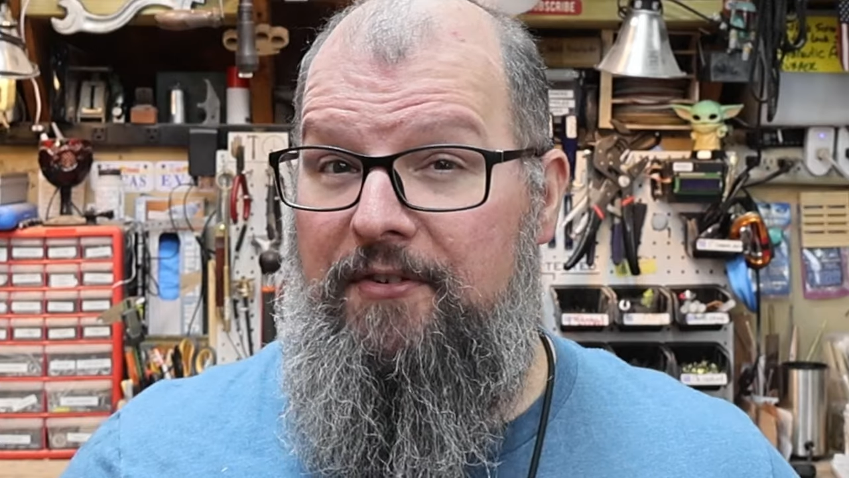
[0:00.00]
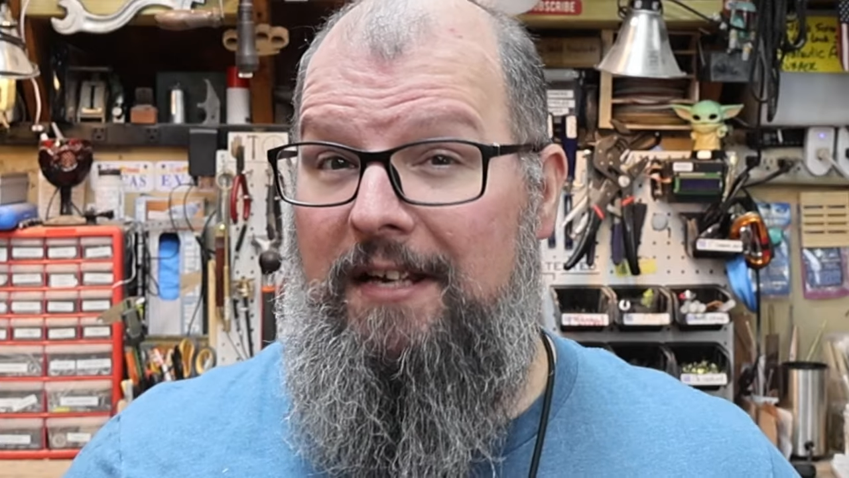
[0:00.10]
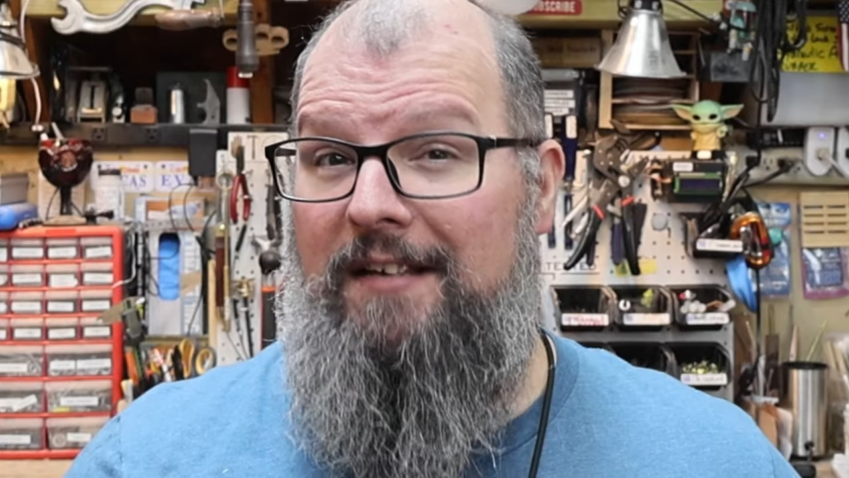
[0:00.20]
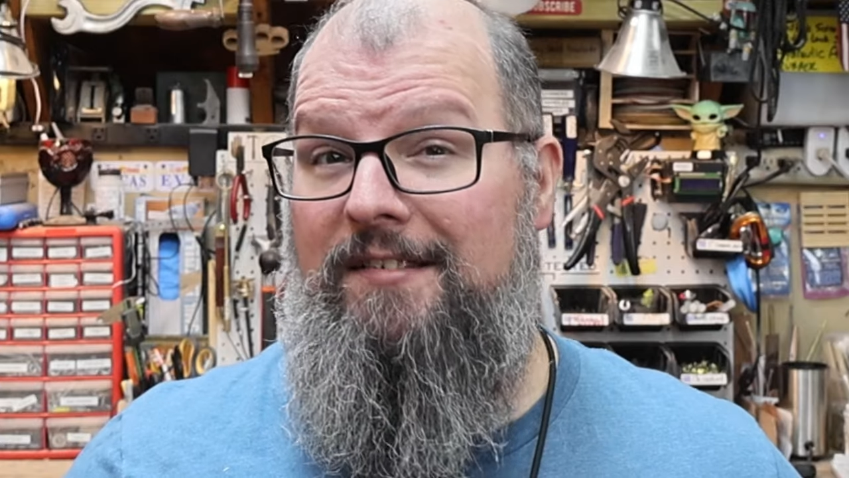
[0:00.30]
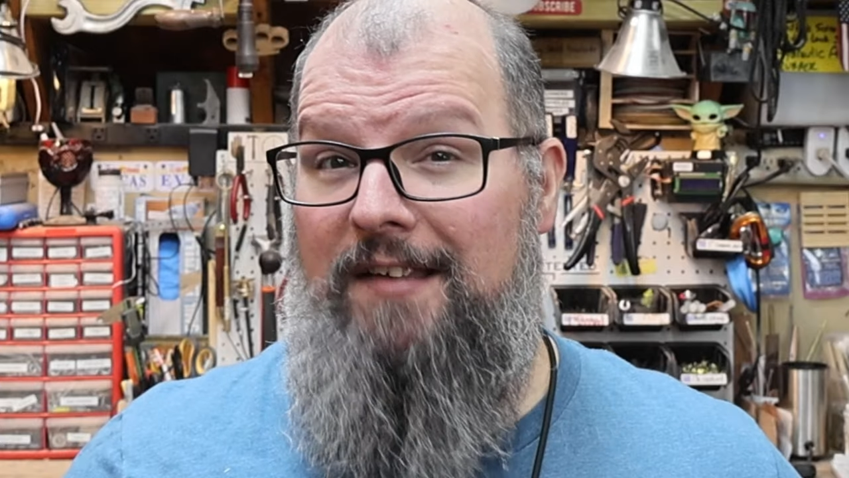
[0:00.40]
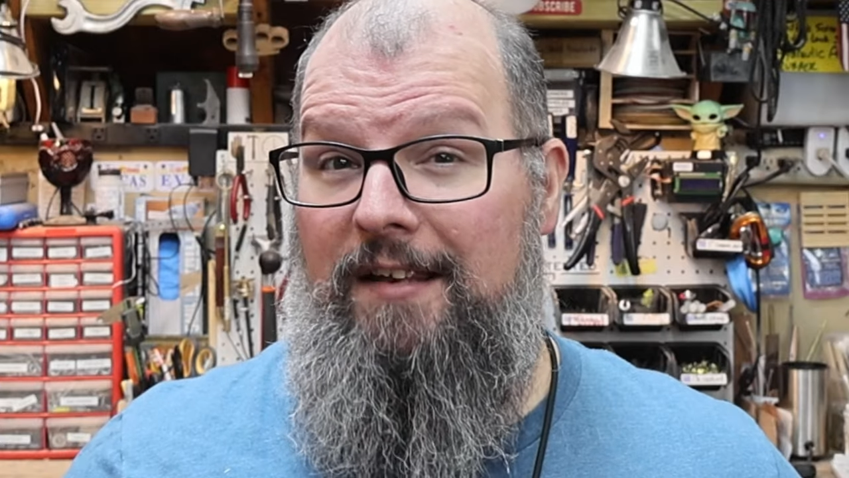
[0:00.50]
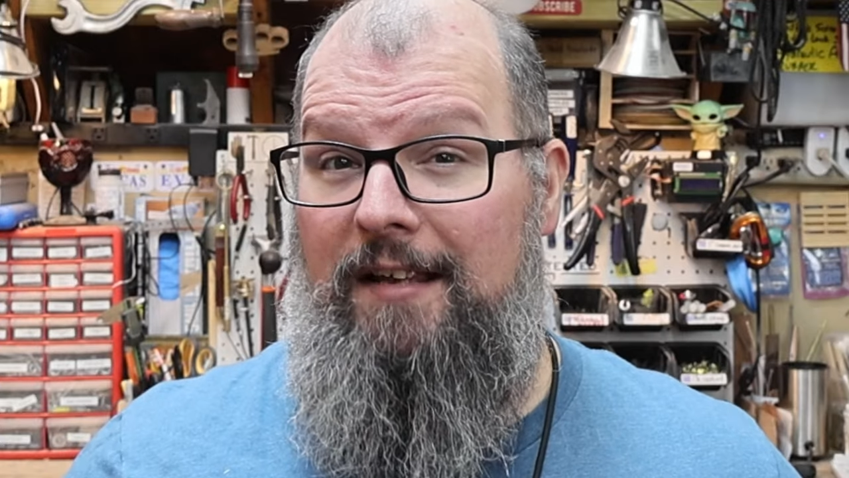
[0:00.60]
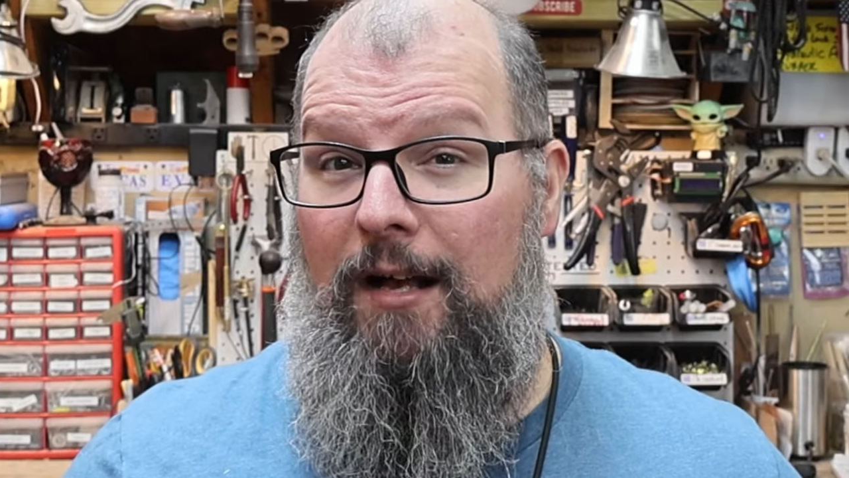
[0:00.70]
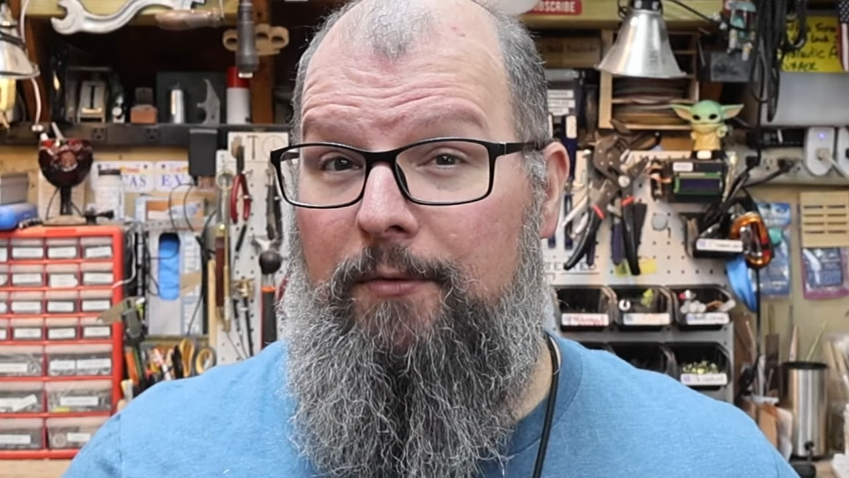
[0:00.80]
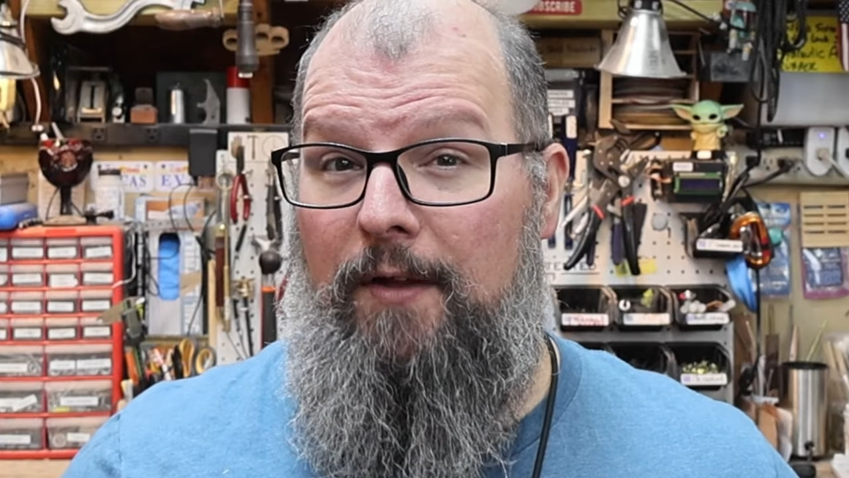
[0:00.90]
that extend
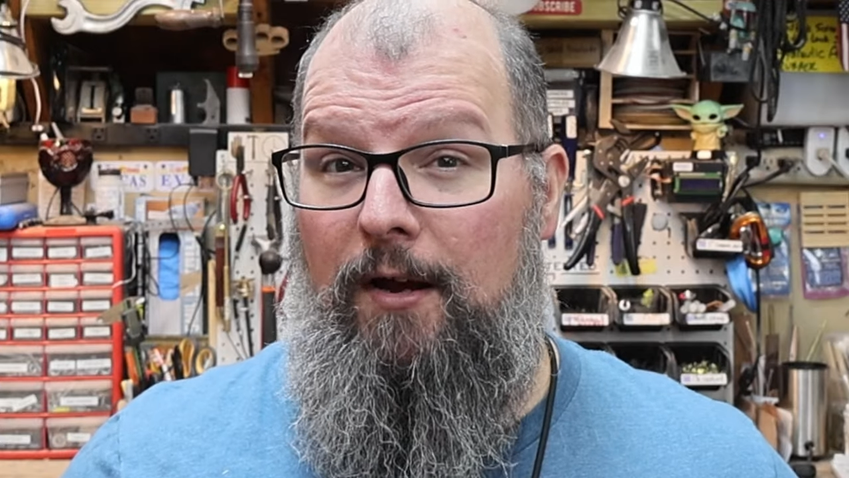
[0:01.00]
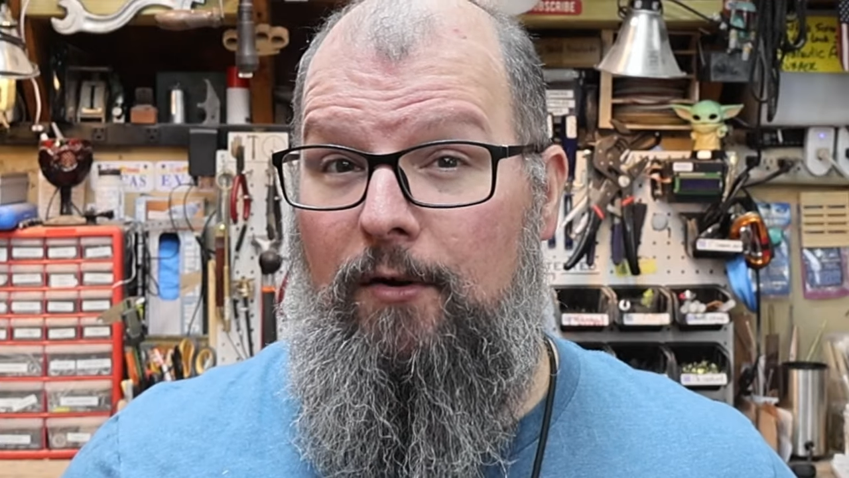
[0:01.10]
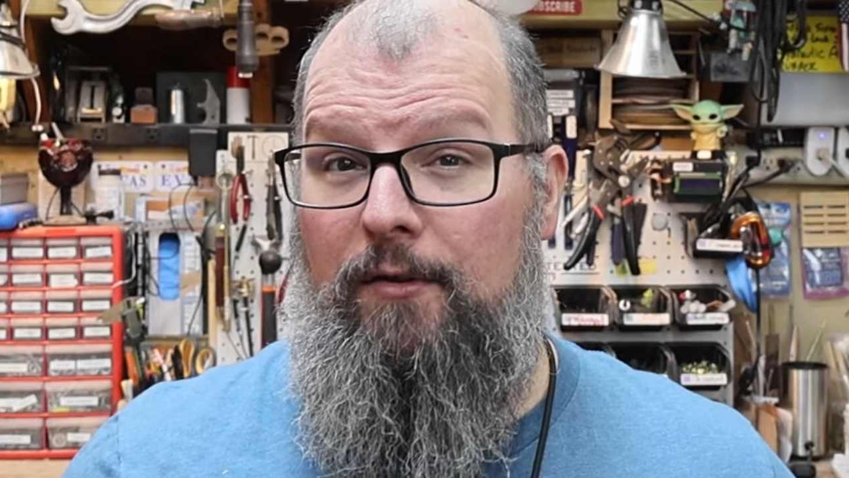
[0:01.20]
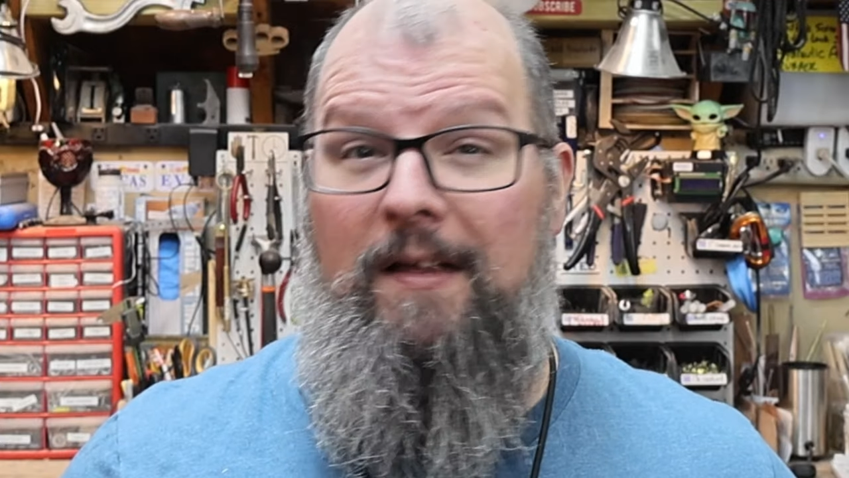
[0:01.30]
out there,